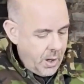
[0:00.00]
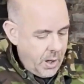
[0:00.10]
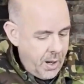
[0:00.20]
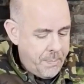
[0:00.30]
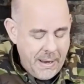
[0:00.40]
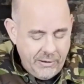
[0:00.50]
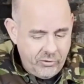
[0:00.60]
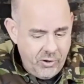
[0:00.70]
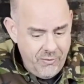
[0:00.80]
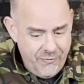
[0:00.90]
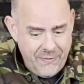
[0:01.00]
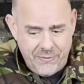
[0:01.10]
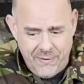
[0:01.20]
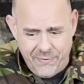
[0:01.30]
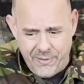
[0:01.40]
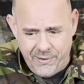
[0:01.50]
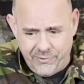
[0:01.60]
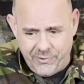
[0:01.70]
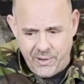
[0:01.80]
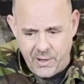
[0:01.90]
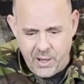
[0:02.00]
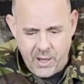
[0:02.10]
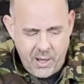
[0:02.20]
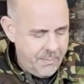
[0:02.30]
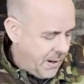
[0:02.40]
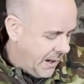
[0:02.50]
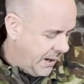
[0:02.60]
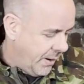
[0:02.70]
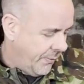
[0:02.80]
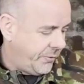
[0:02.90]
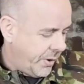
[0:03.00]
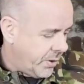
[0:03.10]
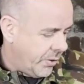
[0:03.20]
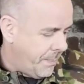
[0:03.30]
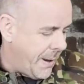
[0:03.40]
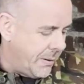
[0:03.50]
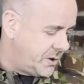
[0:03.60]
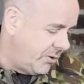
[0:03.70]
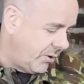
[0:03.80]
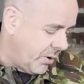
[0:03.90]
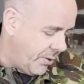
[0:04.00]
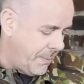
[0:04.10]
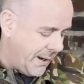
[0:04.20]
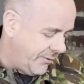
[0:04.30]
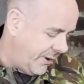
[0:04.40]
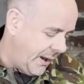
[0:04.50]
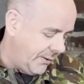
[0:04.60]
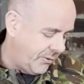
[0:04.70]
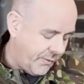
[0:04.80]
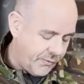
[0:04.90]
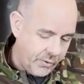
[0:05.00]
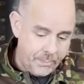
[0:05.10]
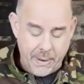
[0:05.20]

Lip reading: I paid $250 for this, and then obviously I've got the pouches, I've got the magazines, I've got the